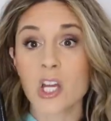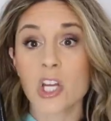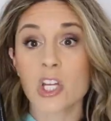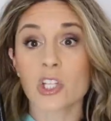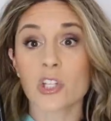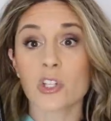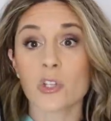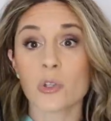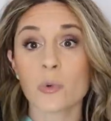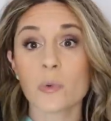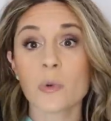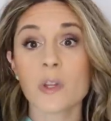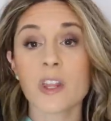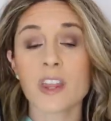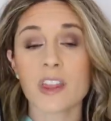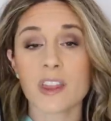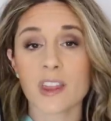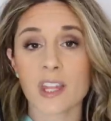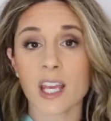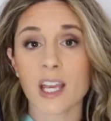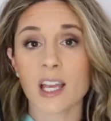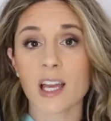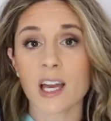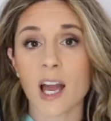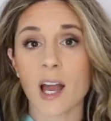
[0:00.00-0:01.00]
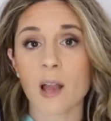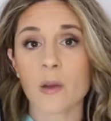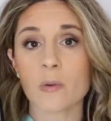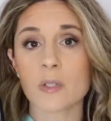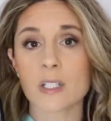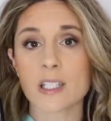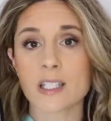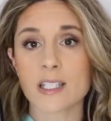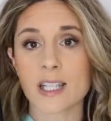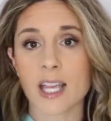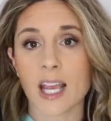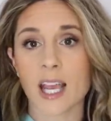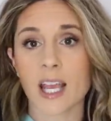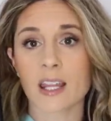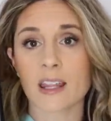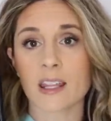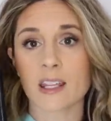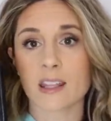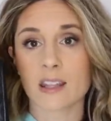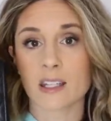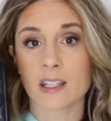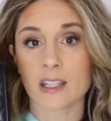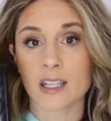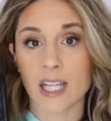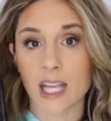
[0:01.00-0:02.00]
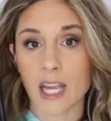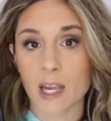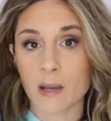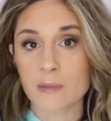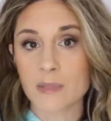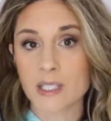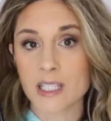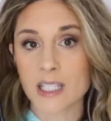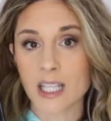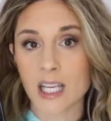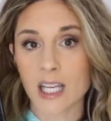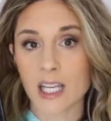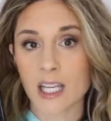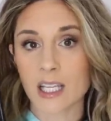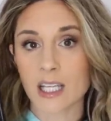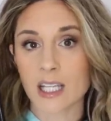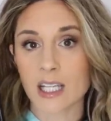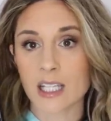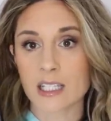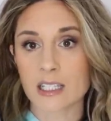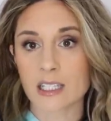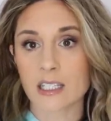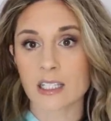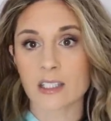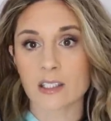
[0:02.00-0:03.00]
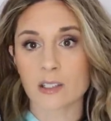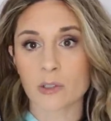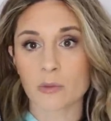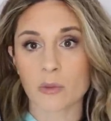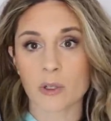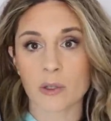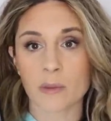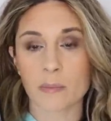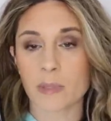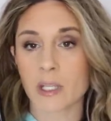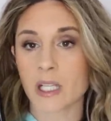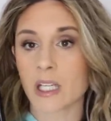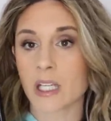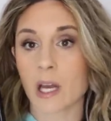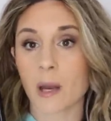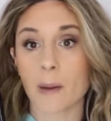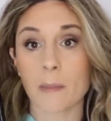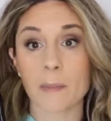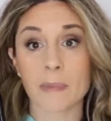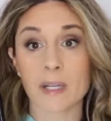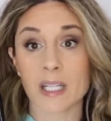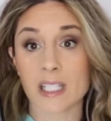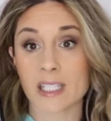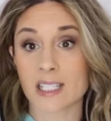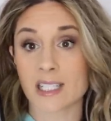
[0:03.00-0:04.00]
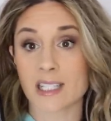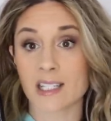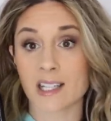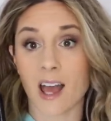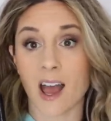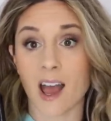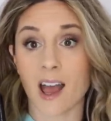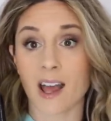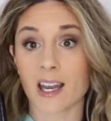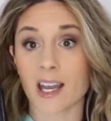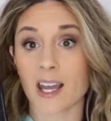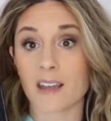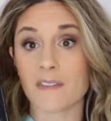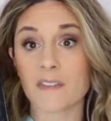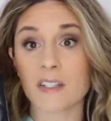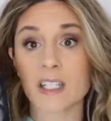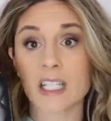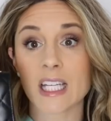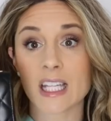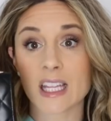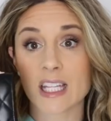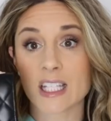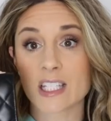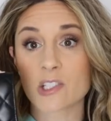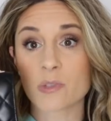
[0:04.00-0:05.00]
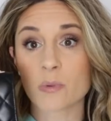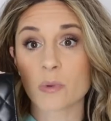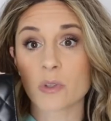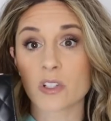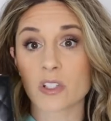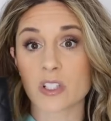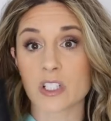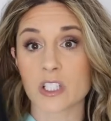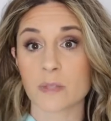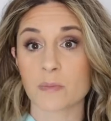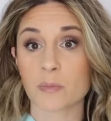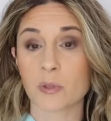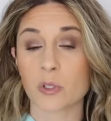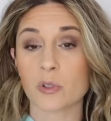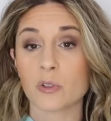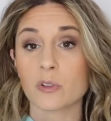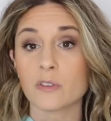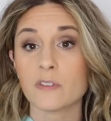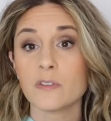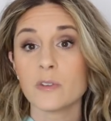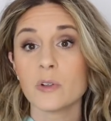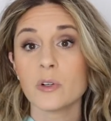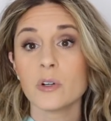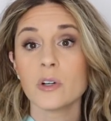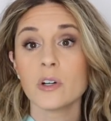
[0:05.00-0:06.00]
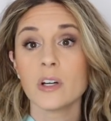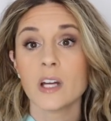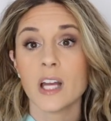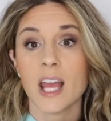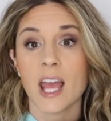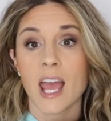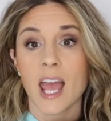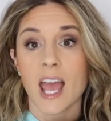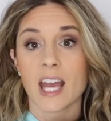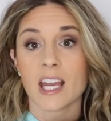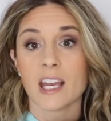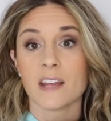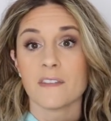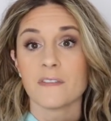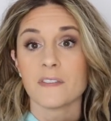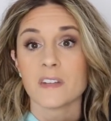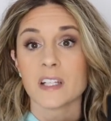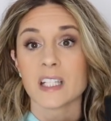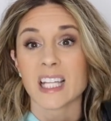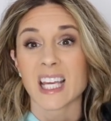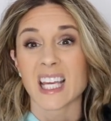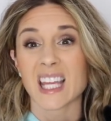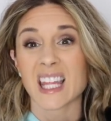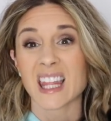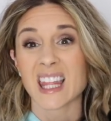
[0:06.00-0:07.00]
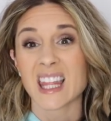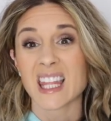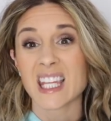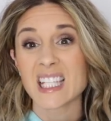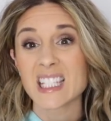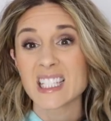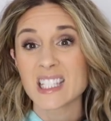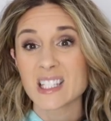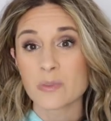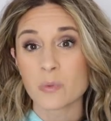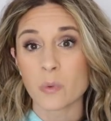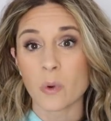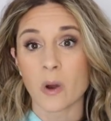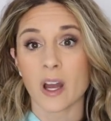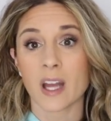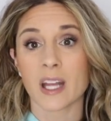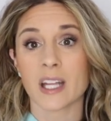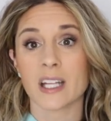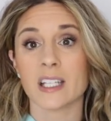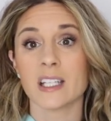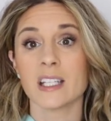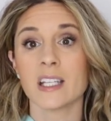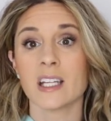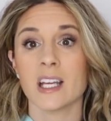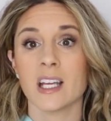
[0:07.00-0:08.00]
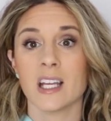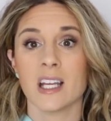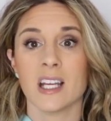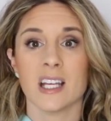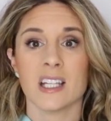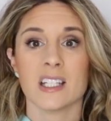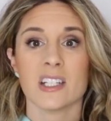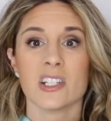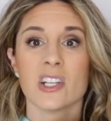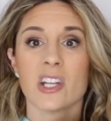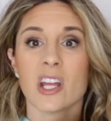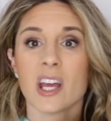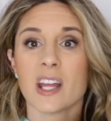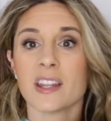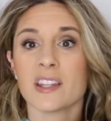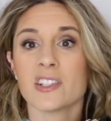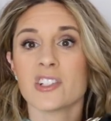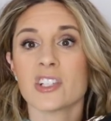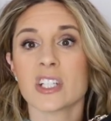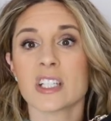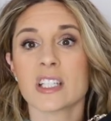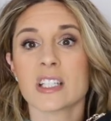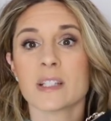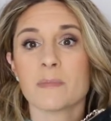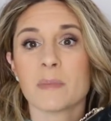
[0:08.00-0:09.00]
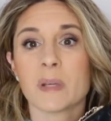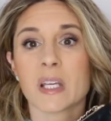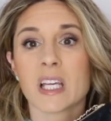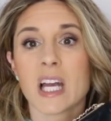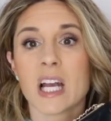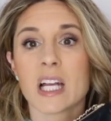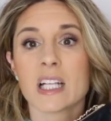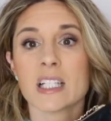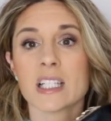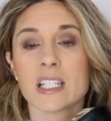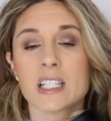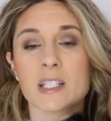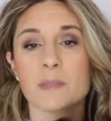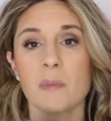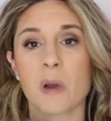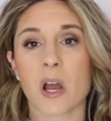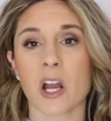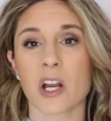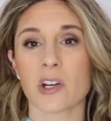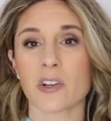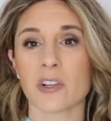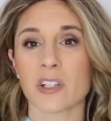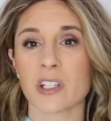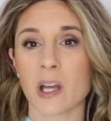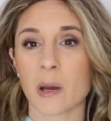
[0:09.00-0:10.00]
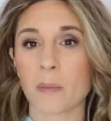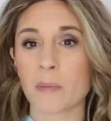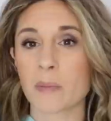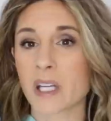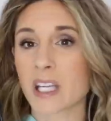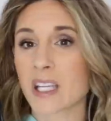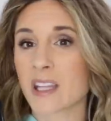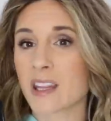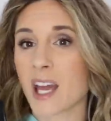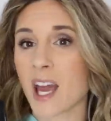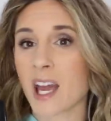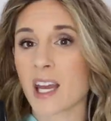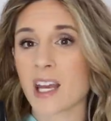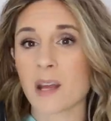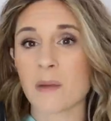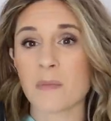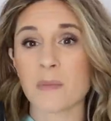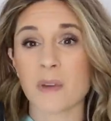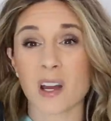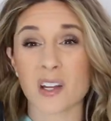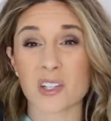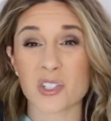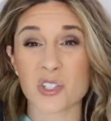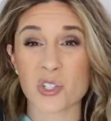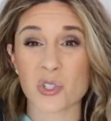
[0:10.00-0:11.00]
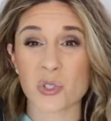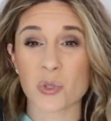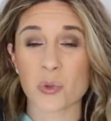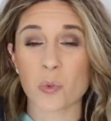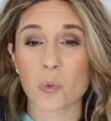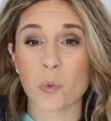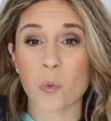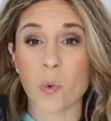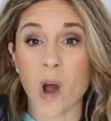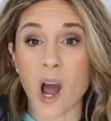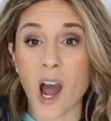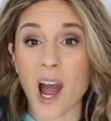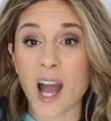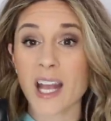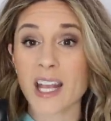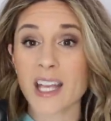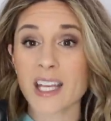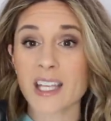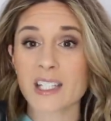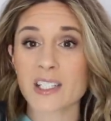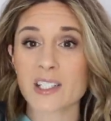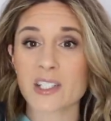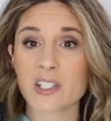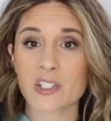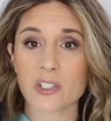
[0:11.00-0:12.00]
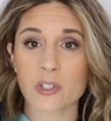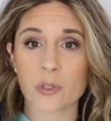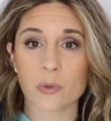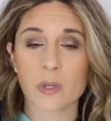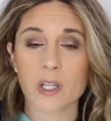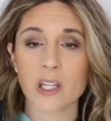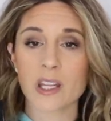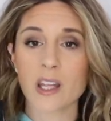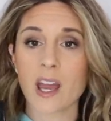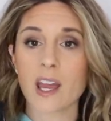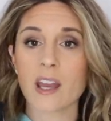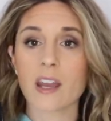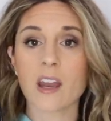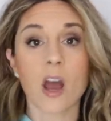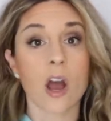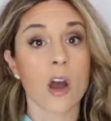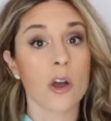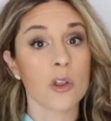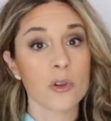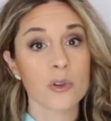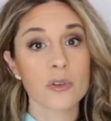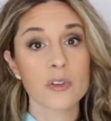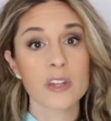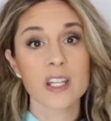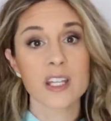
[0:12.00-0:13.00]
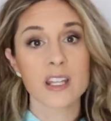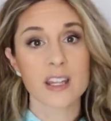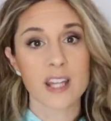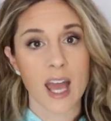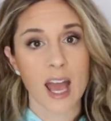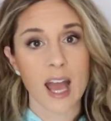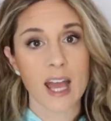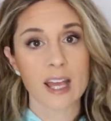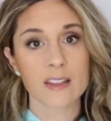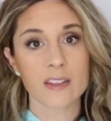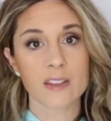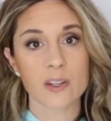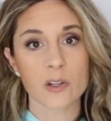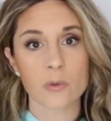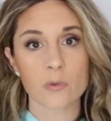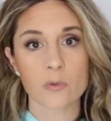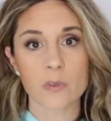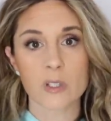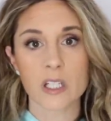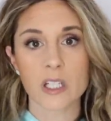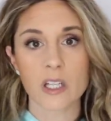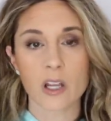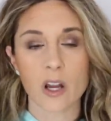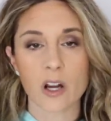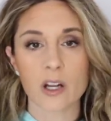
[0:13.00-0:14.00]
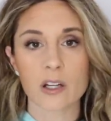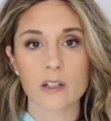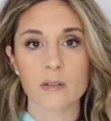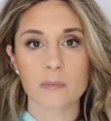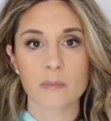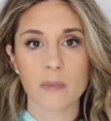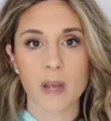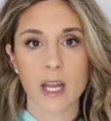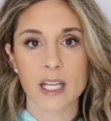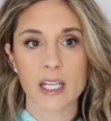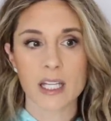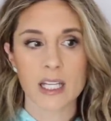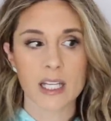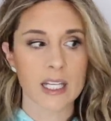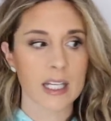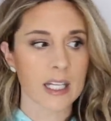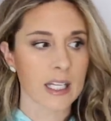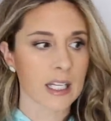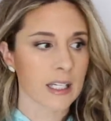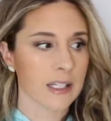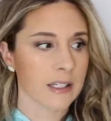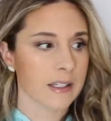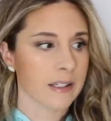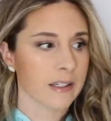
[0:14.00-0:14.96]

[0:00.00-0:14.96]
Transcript: you would think I would say that the lambskin is a little more beat up, but it's not. I feel like this one looks beautiful, and I feel like this one, just because it's puckering up like that, I'm not sure why it's doing that. Other than that, there really aren't many